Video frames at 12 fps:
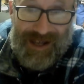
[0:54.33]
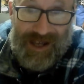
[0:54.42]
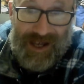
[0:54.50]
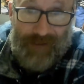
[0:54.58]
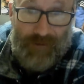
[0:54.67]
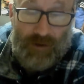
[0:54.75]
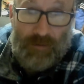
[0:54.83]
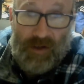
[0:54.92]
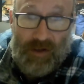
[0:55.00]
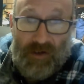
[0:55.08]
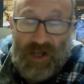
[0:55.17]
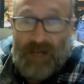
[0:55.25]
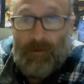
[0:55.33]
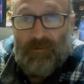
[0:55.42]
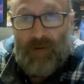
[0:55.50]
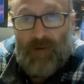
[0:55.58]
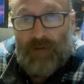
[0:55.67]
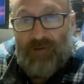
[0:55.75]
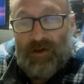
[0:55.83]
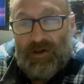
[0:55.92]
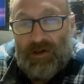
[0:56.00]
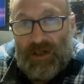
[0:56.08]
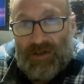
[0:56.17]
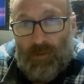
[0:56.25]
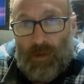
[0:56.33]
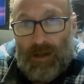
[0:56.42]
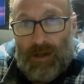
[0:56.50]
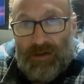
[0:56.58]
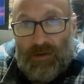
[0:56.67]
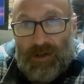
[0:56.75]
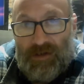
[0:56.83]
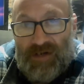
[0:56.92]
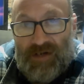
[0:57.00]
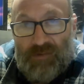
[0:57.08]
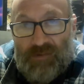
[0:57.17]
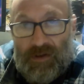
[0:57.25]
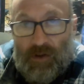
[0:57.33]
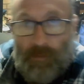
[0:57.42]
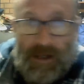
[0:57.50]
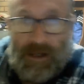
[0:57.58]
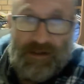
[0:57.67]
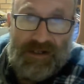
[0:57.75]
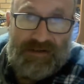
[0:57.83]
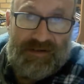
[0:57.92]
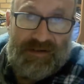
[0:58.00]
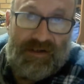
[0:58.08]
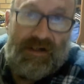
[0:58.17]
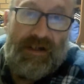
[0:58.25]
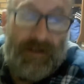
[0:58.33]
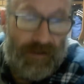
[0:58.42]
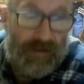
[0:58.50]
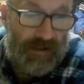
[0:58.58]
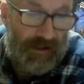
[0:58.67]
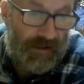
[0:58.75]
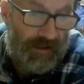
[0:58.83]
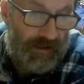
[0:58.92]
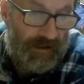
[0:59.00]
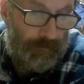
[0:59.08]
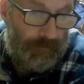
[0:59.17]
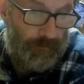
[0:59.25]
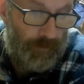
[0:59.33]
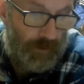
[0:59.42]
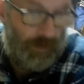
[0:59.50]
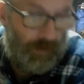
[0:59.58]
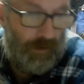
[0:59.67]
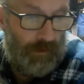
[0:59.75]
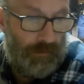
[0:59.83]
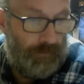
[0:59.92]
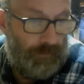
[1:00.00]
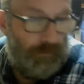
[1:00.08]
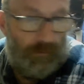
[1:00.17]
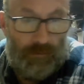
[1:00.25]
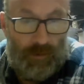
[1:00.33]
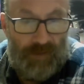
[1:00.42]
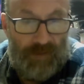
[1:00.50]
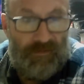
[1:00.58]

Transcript: A viewer by the name of RetroCollector1 got in touch with Old Mate yesterday on whatever